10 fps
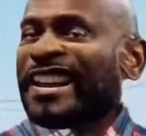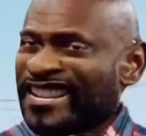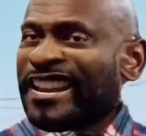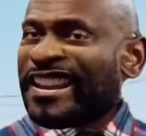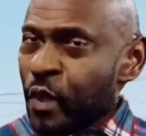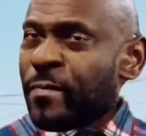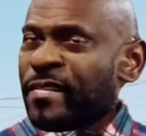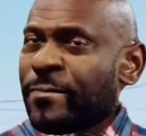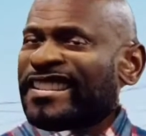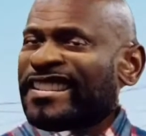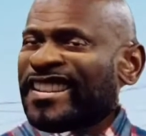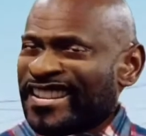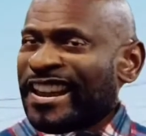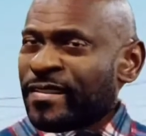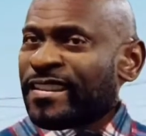said go make me a
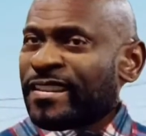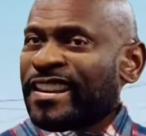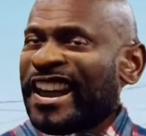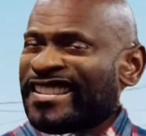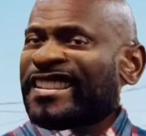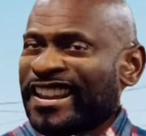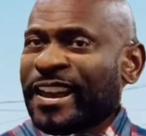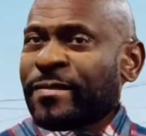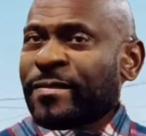sandwich and then clean my